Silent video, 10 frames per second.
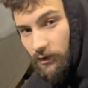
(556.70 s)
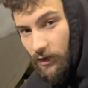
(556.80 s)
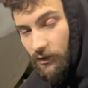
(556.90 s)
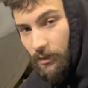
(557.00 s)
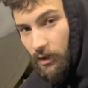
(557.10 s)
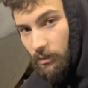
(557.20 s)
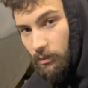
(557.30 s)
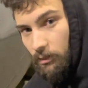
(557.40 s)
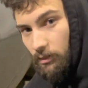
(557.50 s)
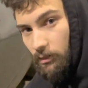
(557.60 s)
I spent
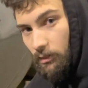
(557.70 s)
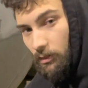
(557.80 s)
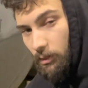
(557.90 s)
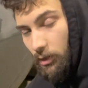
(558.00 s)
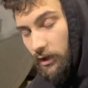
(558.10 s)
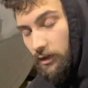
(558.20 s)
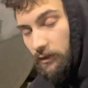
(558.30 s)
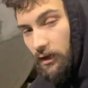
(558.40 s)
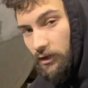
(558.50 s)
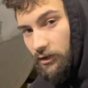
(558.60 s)
plenty of
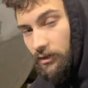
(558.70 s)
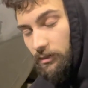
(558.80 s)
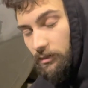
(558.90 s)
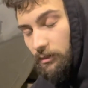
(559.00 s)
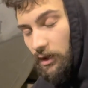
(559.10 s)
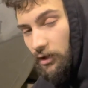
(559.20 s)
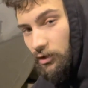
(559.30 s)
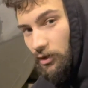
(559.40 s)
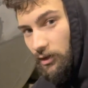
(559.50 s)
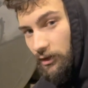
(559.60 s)
days making
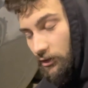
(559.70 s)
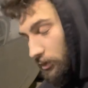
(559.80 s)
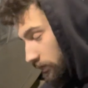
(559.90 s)
sure that these were